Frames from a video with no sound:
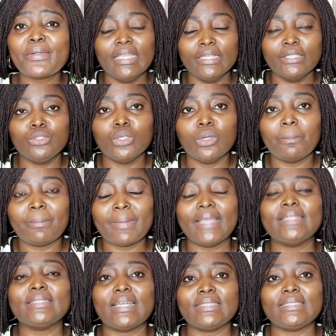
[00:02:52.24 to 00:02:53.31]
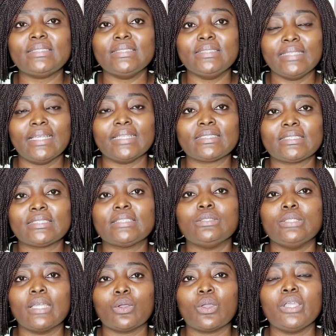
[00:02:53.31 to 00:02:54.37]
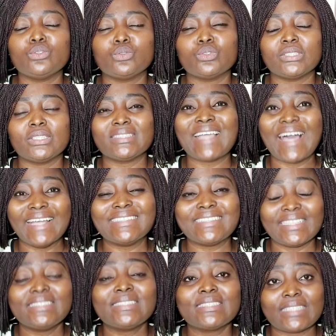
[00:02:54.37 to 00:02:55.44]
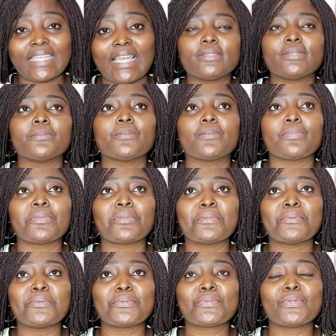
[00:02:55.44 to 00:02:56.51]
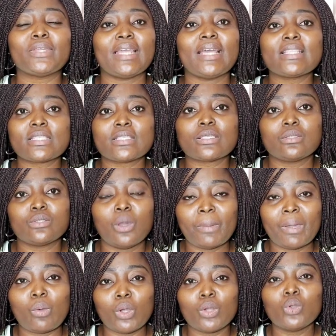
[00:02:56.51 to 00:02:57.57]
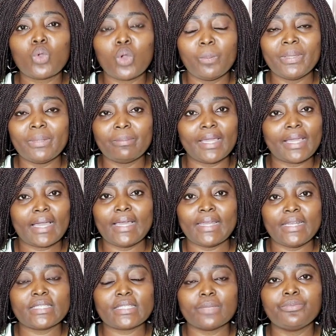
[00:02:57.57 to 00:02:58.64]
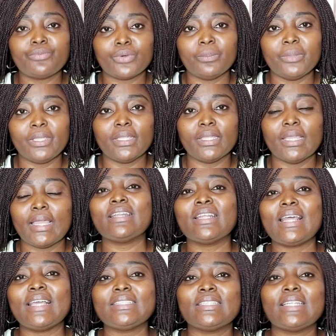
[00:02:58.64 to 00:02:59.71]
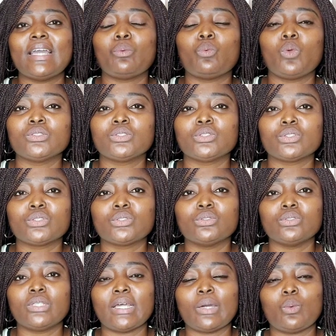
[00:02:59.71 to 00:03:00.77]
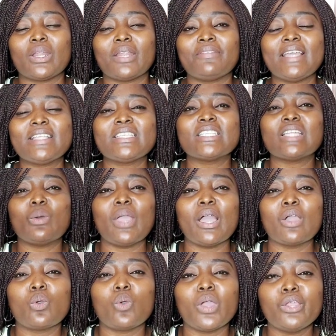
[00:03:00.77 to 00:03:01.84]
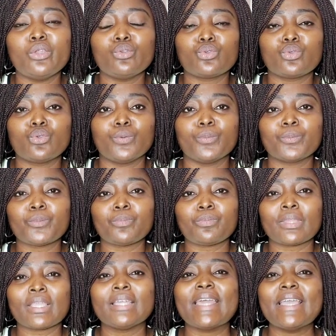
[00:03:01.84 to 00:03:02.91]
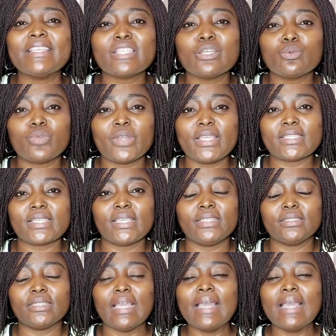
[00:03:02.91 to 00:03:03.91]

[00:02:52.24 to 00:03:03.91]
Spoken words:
in your mind that yes, you're going through this at this time. So that's number one coping mechanism for me. Another thing I want us to know, that whatever it is that we are going through, there is a reason,